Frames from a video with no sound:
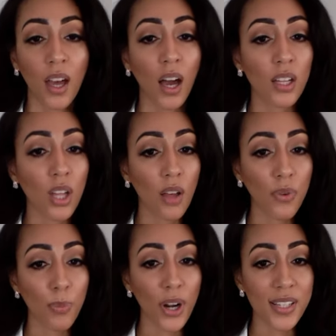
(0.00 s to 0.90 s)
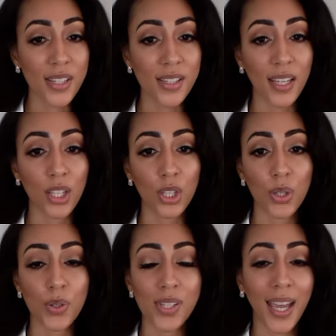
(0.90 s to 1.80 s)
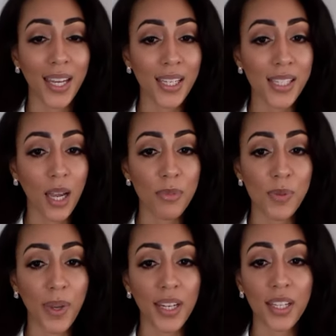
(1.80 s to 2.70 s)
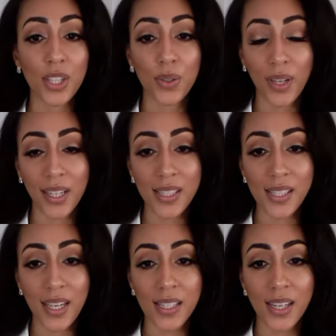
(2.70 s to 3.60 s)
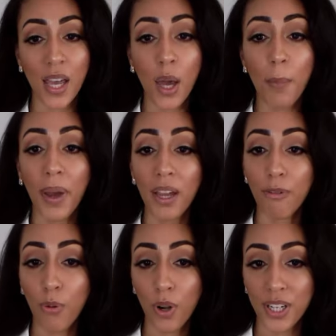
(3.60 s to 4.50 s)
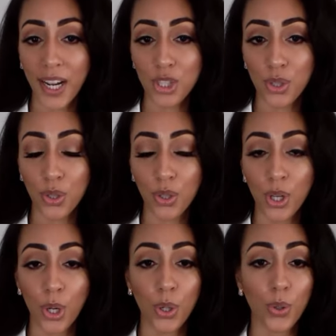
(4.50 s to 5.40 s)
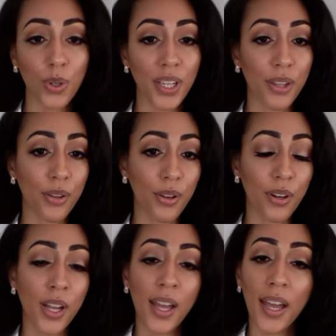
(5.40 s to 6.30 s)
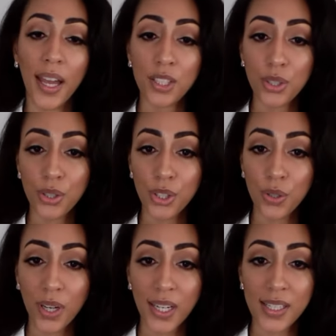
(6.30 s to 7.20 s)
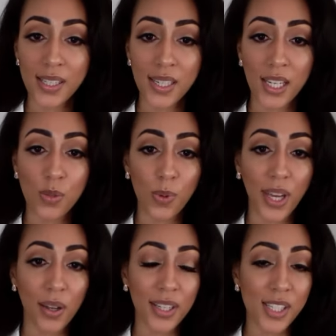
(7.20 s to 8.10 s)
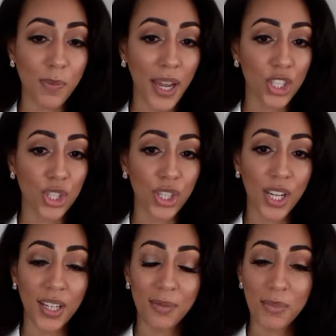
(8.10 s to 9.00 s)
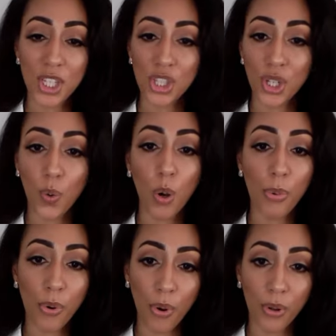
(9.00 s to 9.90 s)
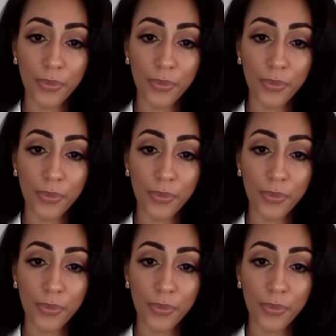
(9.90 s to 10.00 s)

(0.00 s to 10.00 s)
Unlawful presence includes any time spent in the United States by a foreign national who either entered the United States without inspection and admission or parole,